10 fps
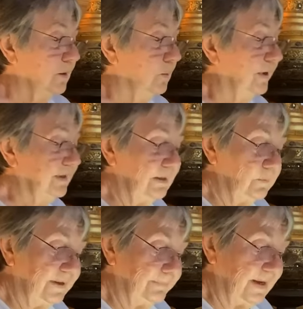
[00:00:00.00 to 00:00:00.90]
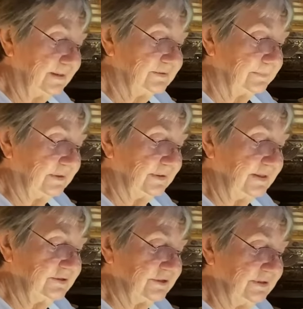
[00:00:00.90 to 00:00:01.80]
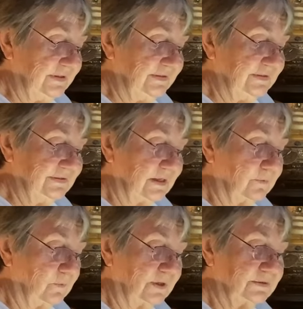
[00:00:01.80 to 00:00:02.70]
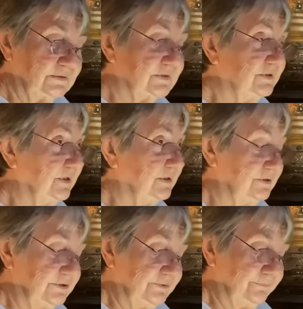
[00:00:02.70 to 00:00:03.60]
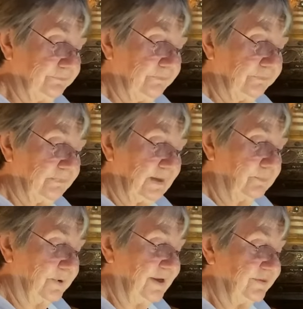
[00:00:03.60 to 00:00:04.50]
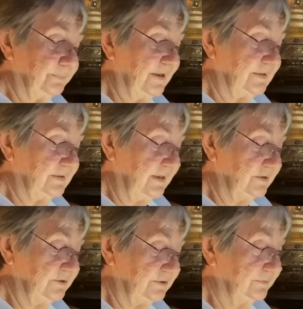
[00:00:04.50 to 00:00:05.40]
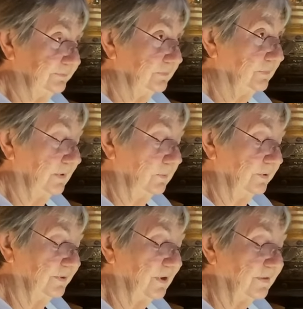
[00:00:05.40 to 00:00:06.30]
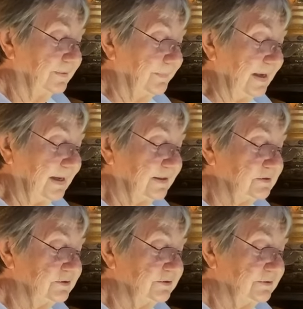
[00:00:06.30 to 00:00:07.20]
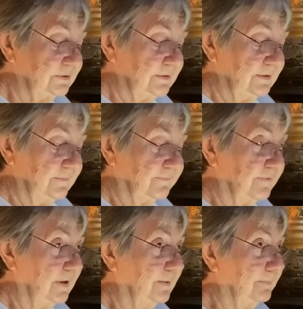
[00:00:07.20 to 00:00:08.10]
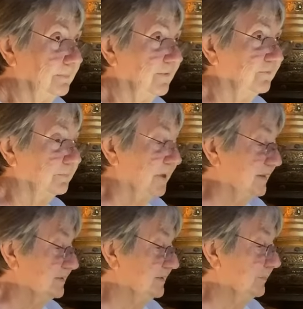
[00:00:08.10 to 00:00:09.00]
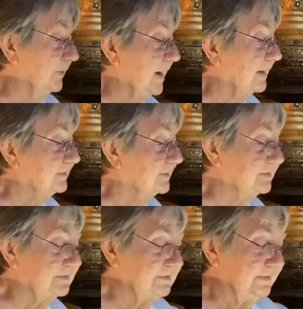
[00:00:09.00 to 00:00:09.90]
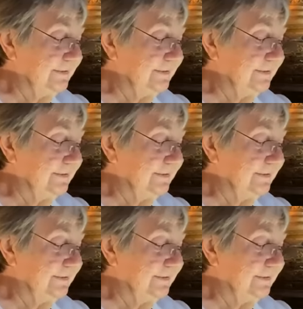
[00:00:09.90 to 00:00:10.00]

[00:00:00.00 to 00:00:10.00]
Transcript: When he went back to Malaysia, he did not want to teach breath meditation with all the baggage from Vipassana practice.